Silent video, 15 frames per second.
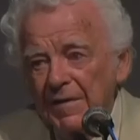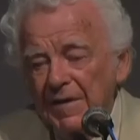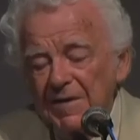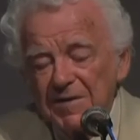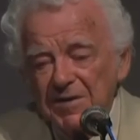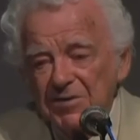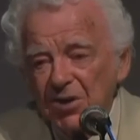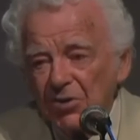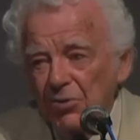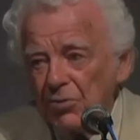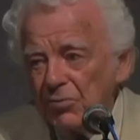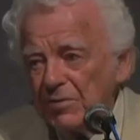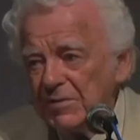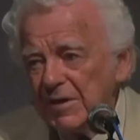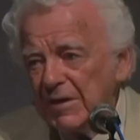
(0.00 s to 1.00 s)
This is a
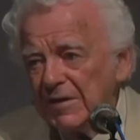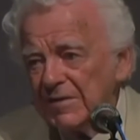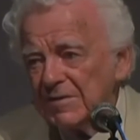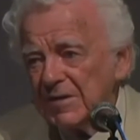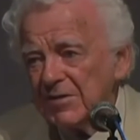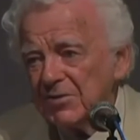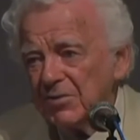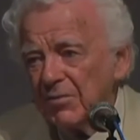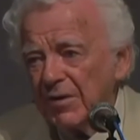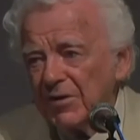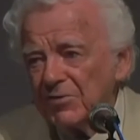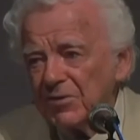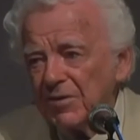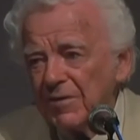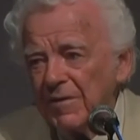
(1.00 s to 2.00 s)
unique
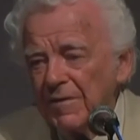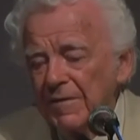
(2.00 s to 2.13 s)
situation,